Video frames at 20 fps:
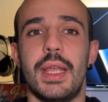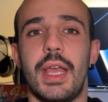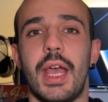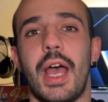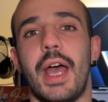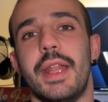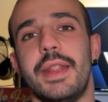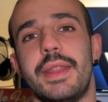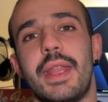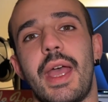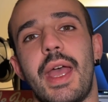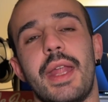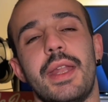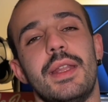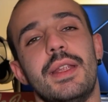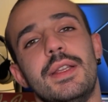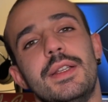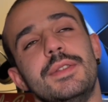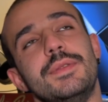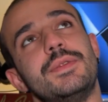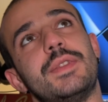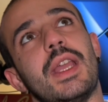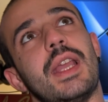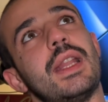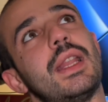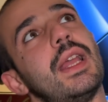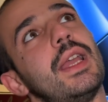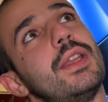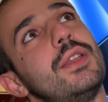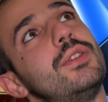And then
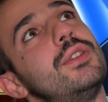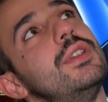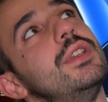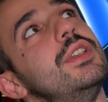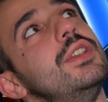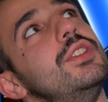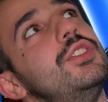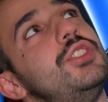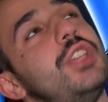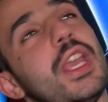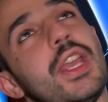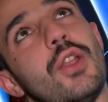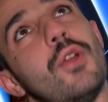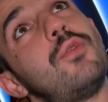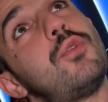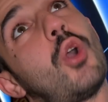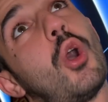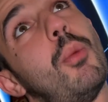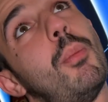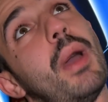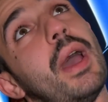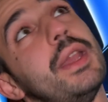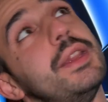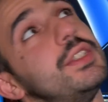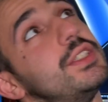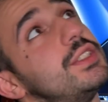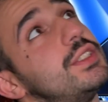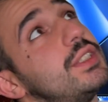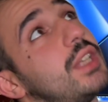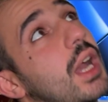that like chain of
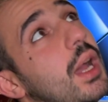command just